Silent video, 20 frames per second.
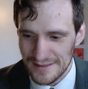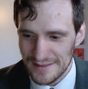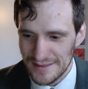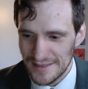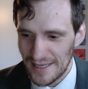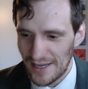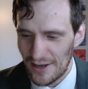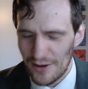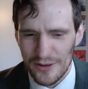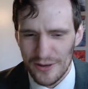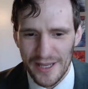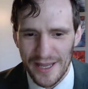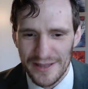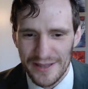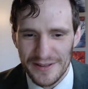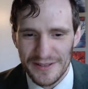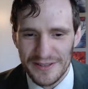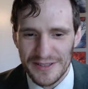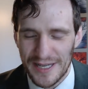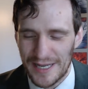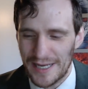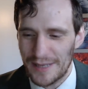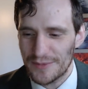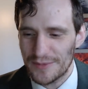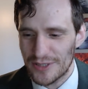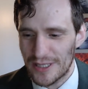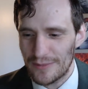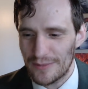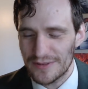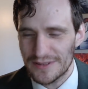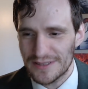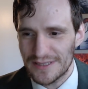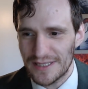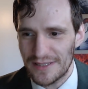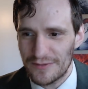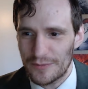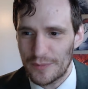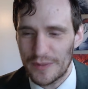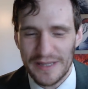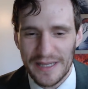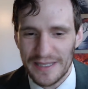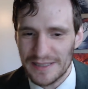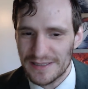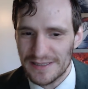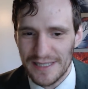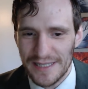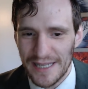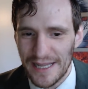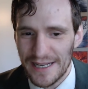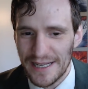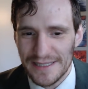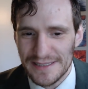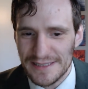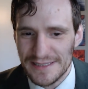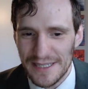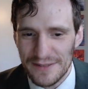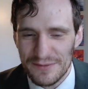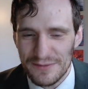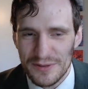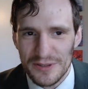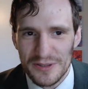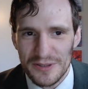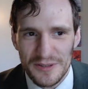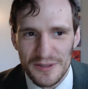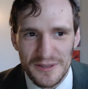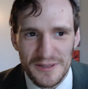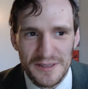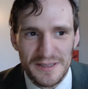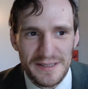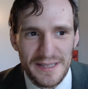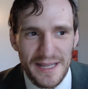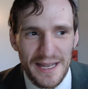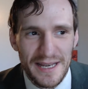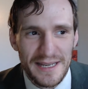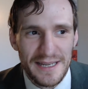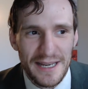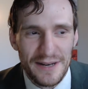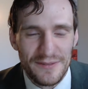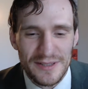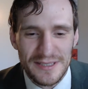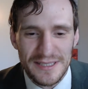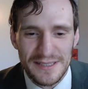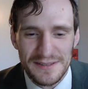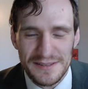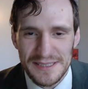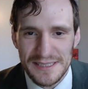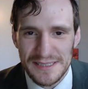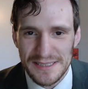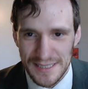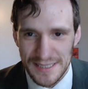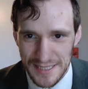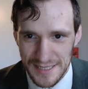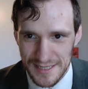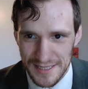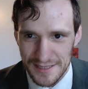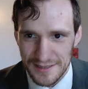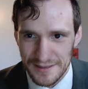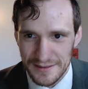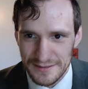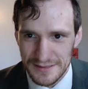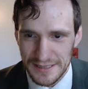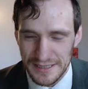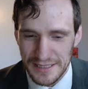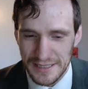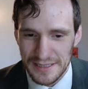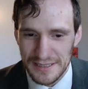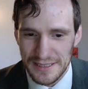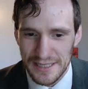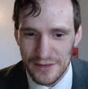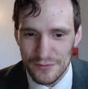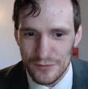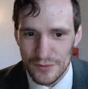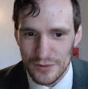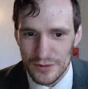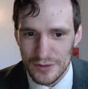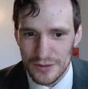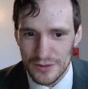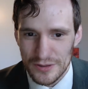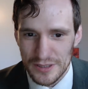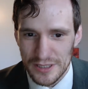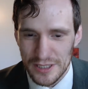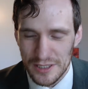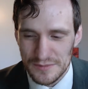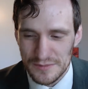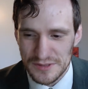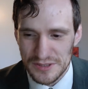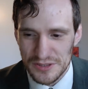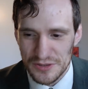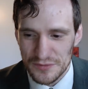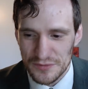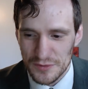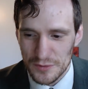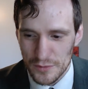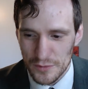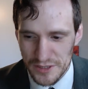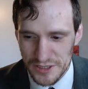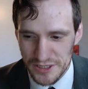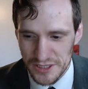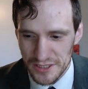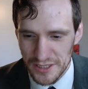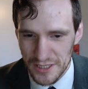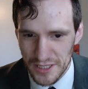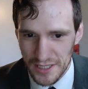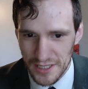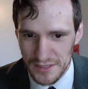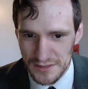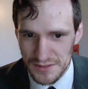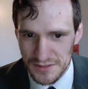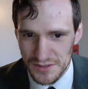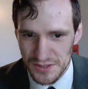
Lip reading: Yeah, okay, the time travel stuff, but that's again, that never tells us anything. Like it never comes to fruition as